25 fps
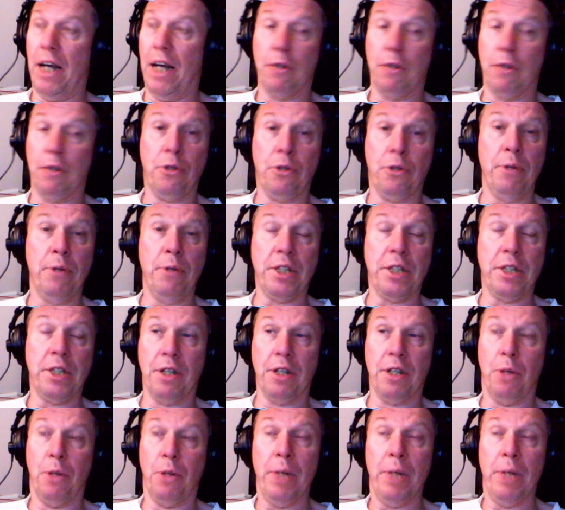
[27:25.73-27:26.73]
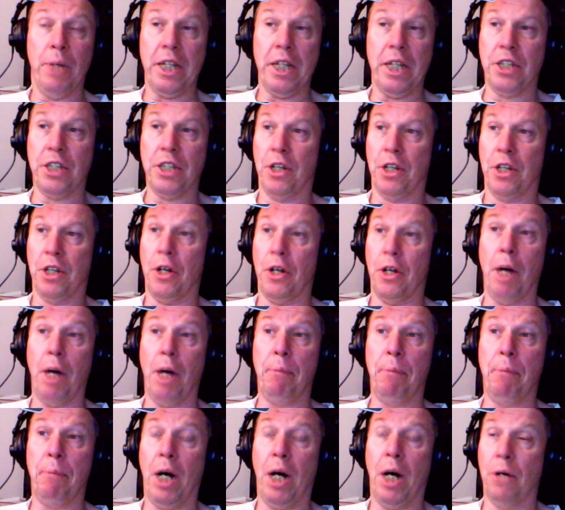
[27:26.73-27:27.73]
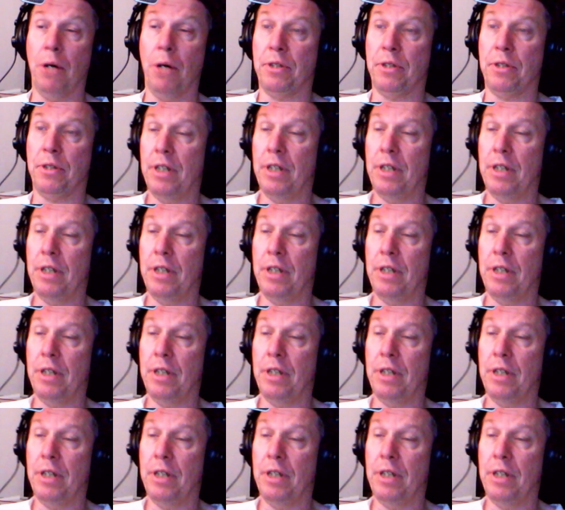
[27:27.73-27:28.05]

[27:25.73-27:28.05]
to each other, with each other, about